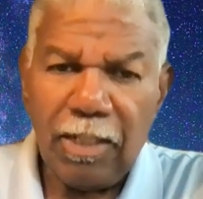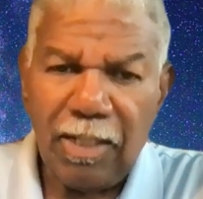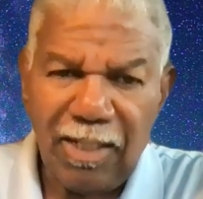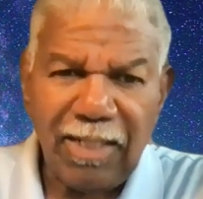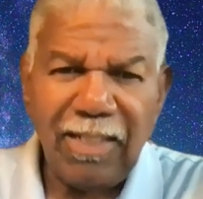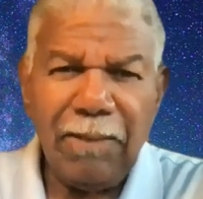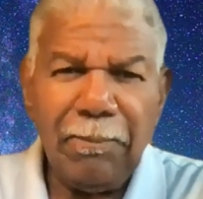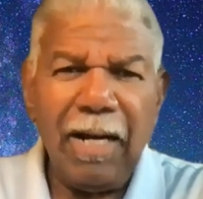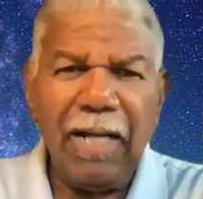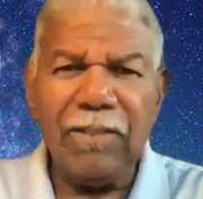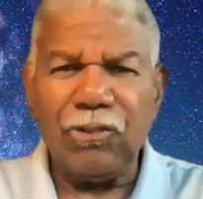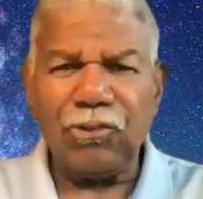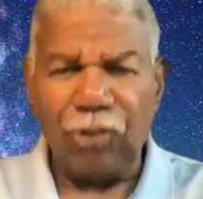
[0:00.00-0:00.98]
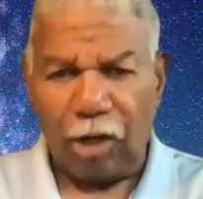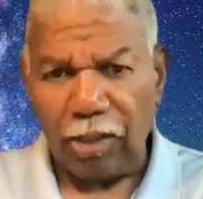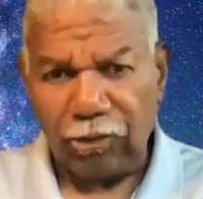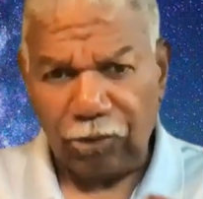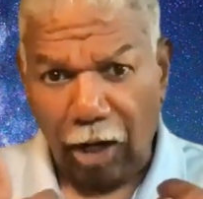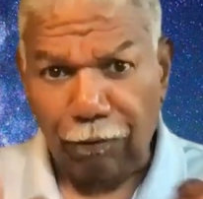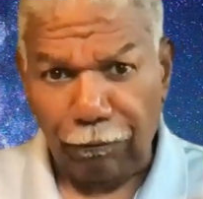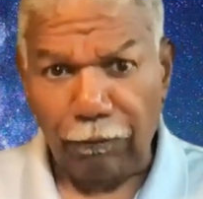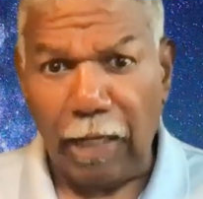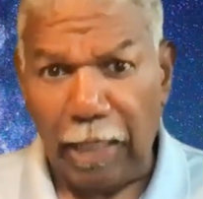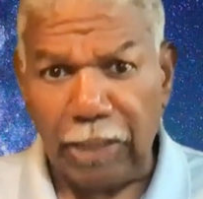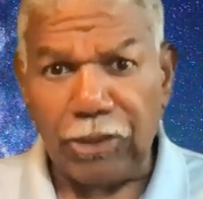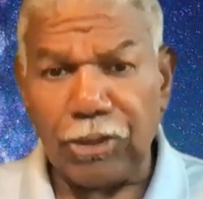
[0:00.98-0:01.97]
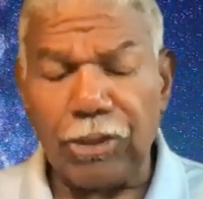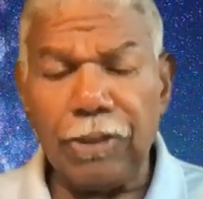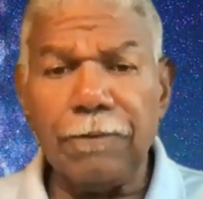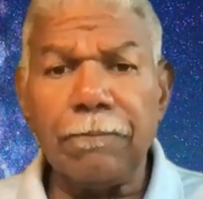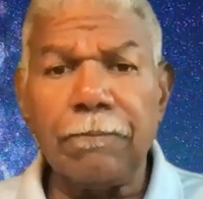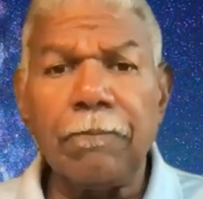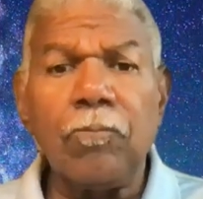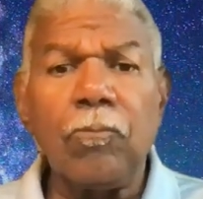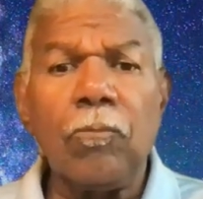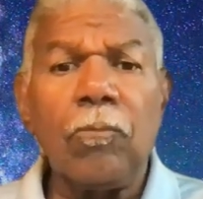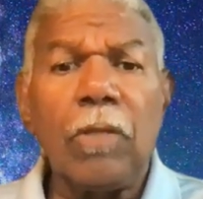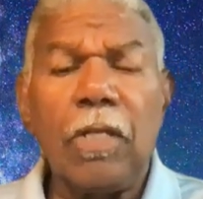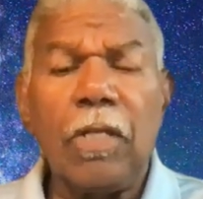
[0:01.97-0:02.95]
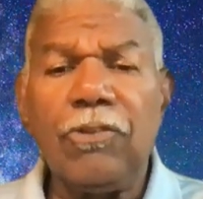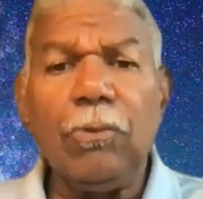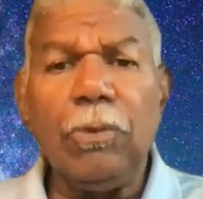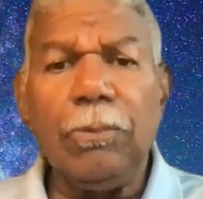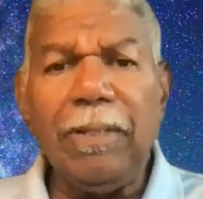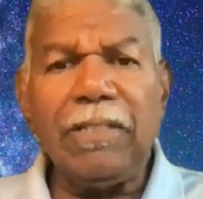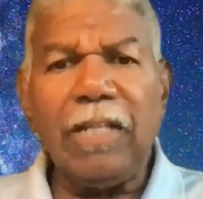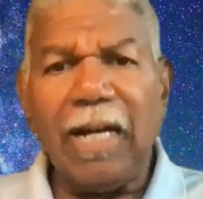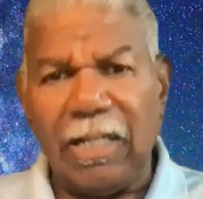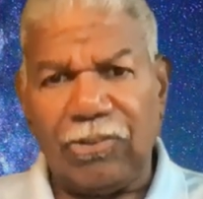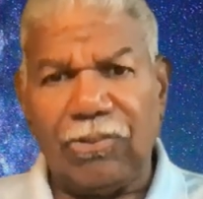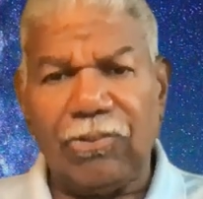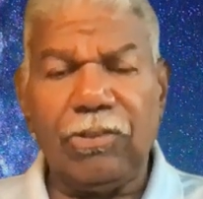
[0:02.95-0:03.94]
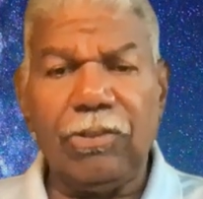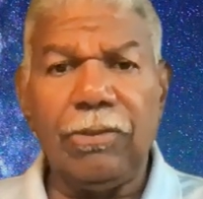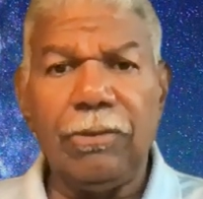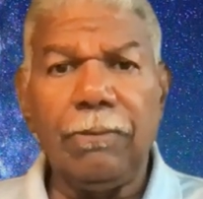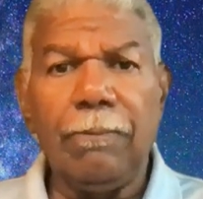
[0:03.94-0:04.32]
Now, the idea behind sarx, our flesh, is that we're but dust.